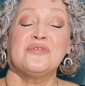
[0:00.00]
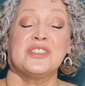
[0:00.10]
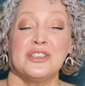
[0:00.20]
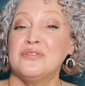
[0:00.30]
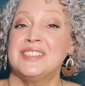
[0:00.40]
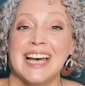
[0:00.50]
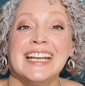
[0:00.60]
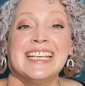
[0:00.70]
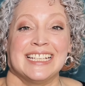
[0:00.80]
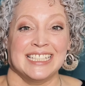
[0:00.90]
you've
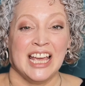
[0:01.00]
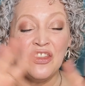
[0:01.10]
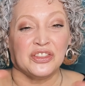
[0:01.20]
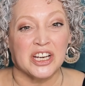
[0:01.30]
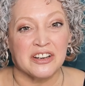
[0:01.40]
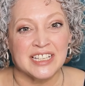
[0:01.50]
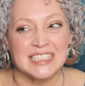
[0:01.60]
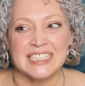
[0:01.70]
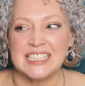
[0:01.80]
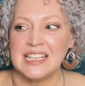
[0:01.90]
done it. There
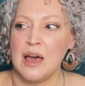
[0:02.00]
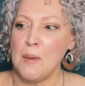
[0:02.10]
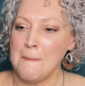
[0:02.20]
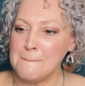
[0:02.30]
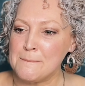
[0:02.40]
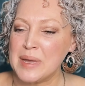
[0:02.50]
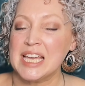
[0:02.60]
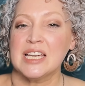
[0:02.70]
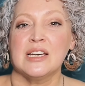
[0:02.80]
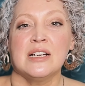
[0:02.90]
is some big